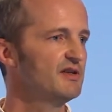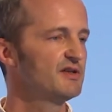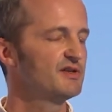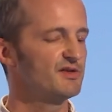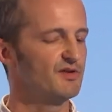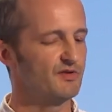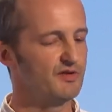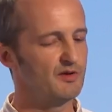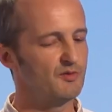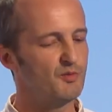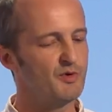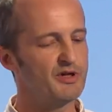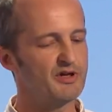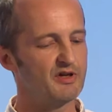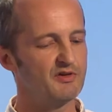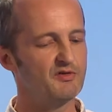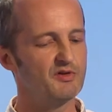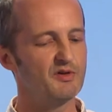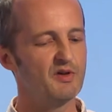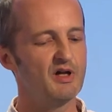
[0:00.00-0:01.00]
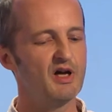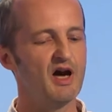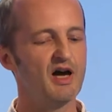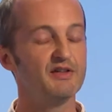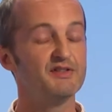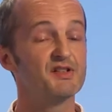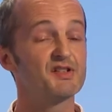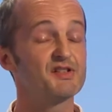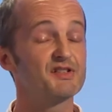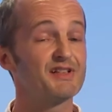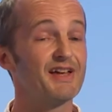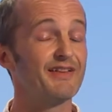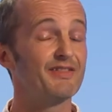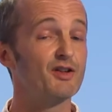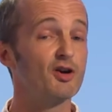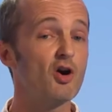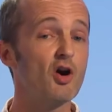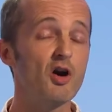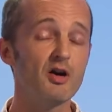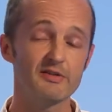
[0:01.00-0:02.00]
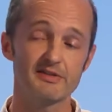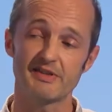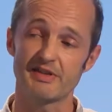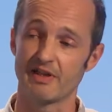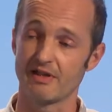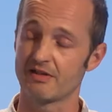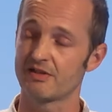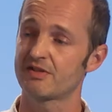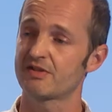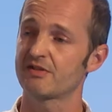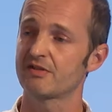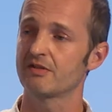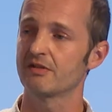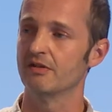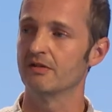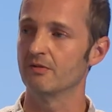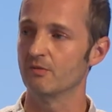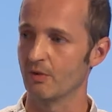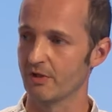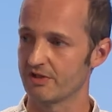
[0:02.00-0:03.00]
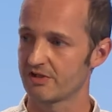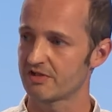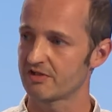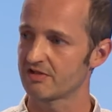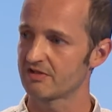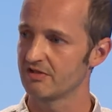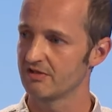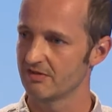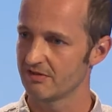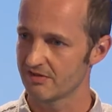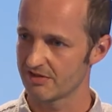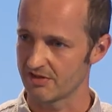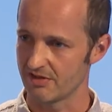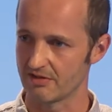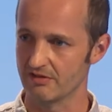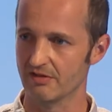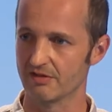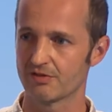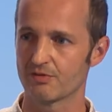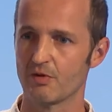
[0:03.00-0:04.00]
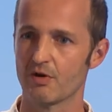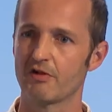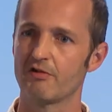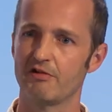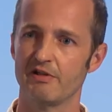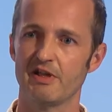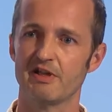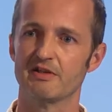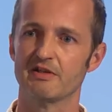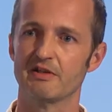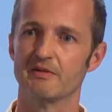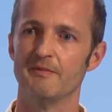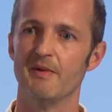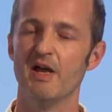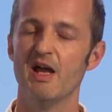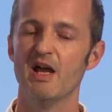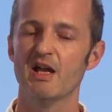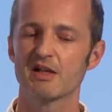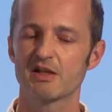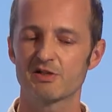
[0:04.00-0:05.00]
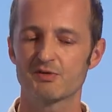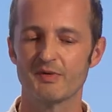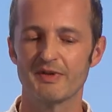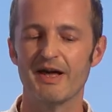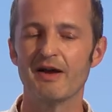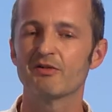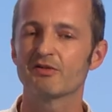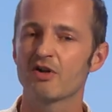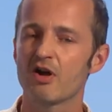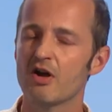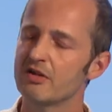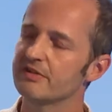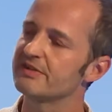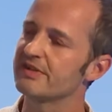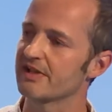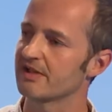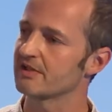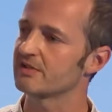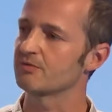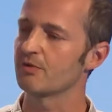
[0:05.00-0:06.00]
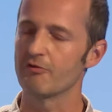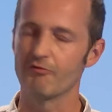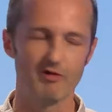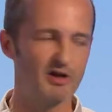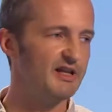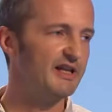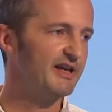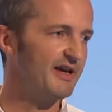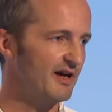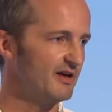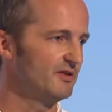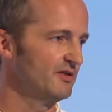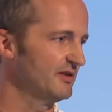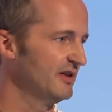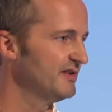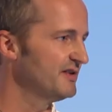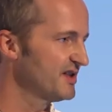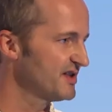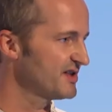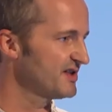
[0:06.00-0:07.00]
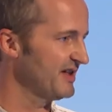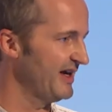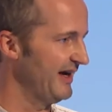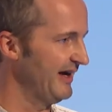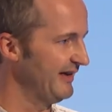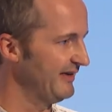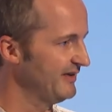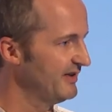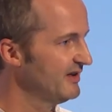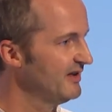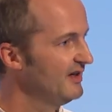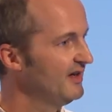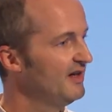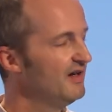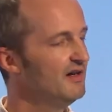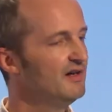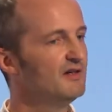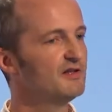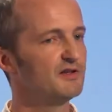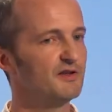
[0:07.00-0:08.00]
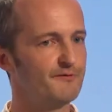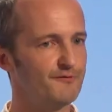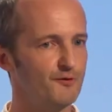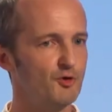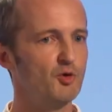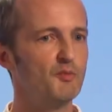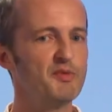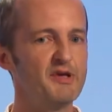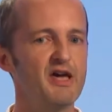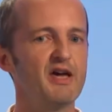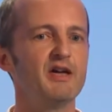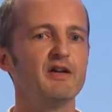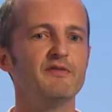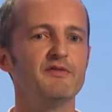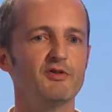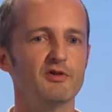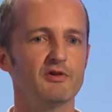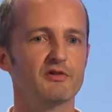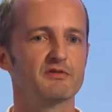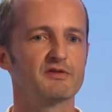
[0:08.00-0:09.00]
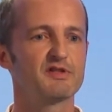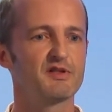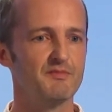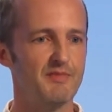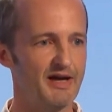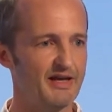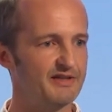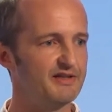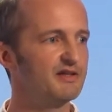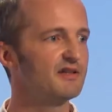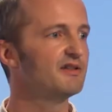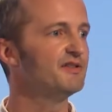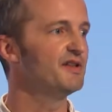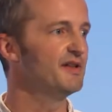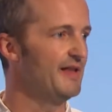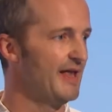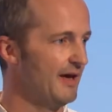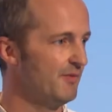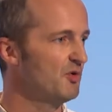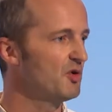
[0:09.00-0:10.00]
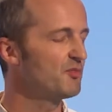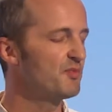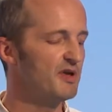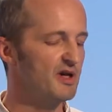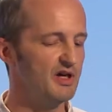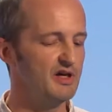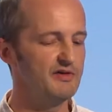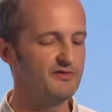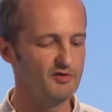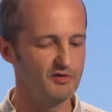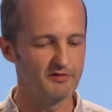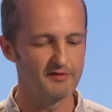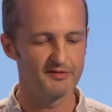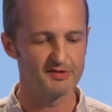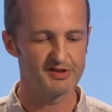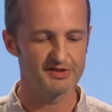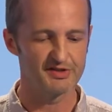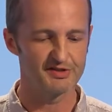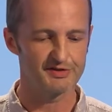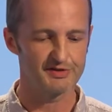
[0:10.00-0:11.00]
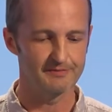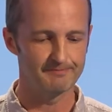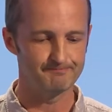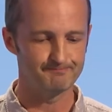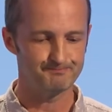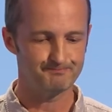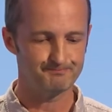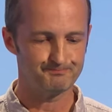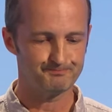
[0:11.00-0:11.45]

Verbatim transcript: so that we can understand the context in which signals were created. Because without context, we really cannot understand the full behavior, semantic and dynamic behavior of a system.